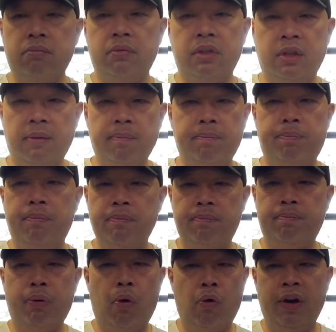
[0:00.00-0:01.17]
know,
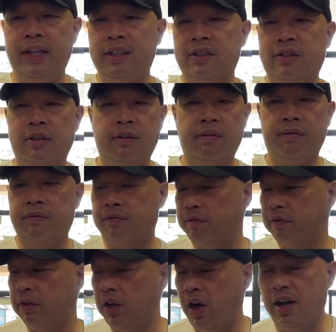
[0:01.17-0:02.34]
points of
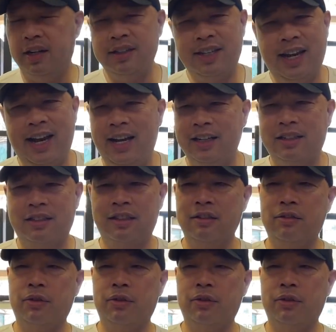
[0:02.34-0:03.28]
contact,